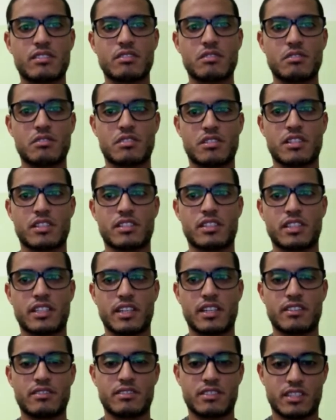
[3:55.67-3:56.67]
You study
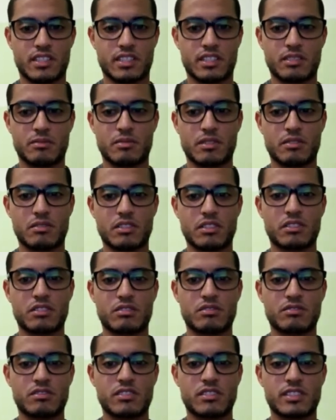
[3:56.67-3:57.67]
everything about the
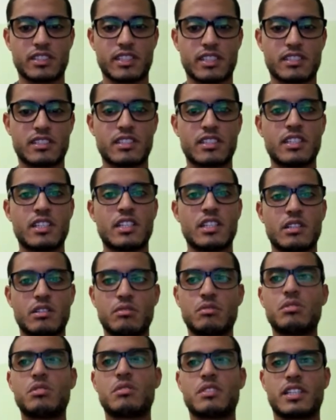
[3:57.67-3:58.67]
TOEFL test.
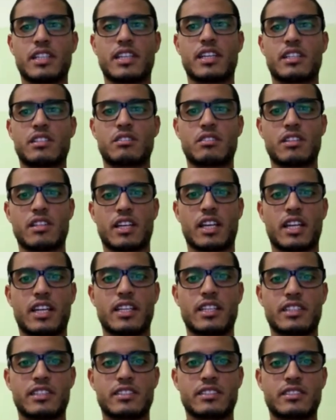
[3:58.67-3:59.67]
We will get to that
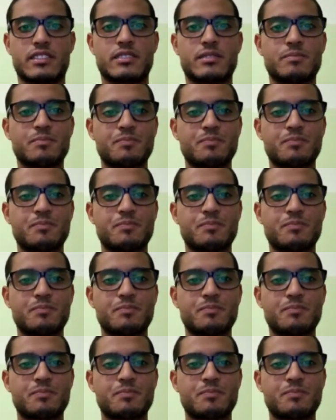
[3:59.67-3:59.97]
later.